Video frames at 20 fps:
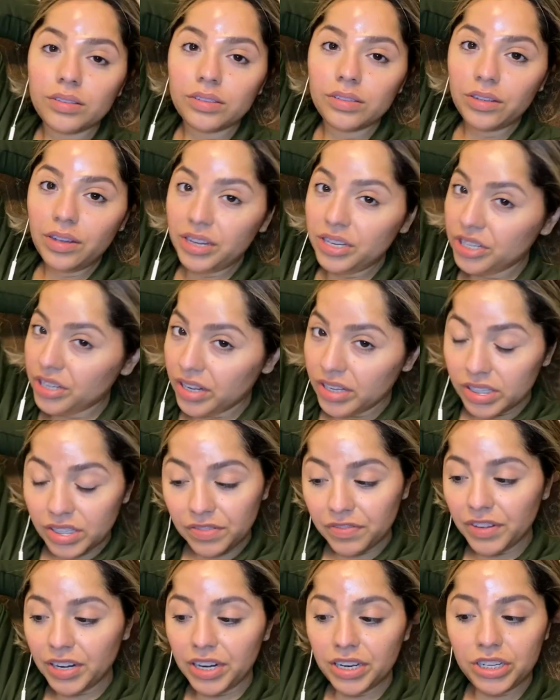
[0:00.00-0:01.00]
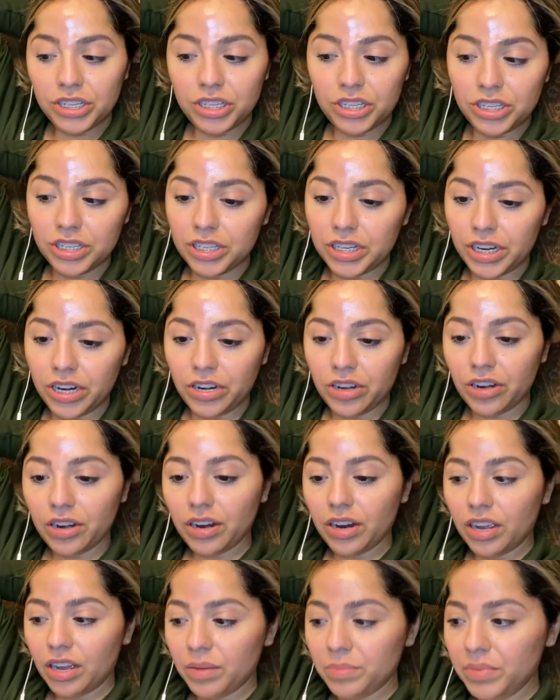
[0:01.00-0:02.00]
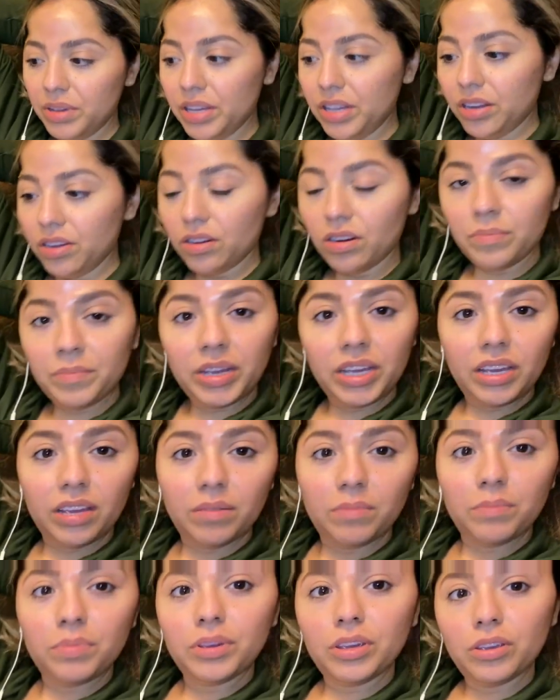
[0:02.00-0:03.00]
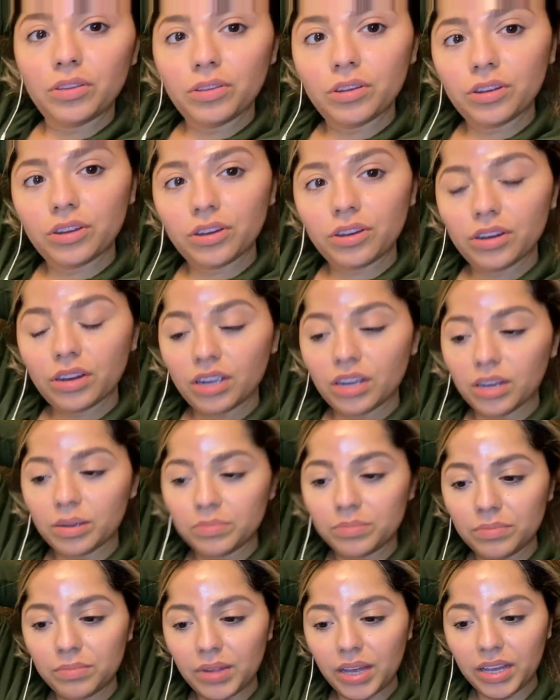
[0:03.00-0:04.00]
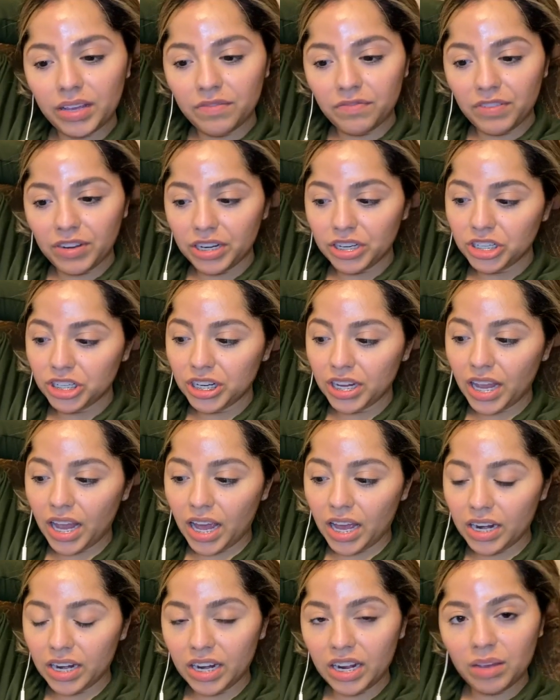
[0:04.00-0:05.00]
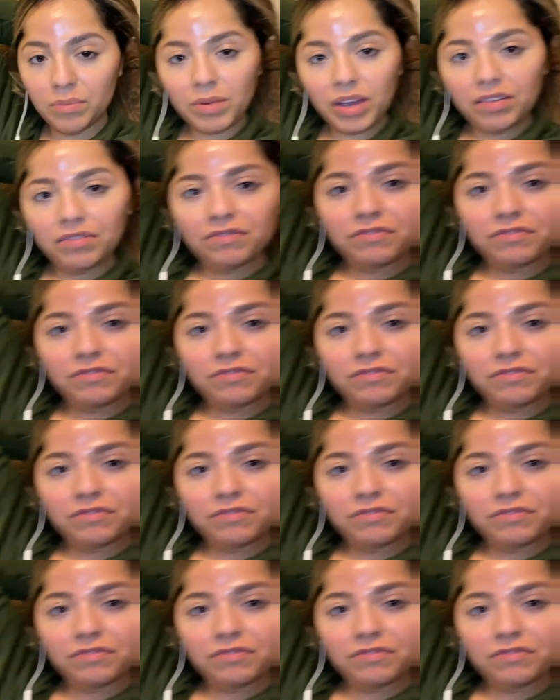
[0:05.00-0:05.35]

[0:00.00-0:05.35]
So I just finished dinner. I'm here on my computer. I'm like finishing editing my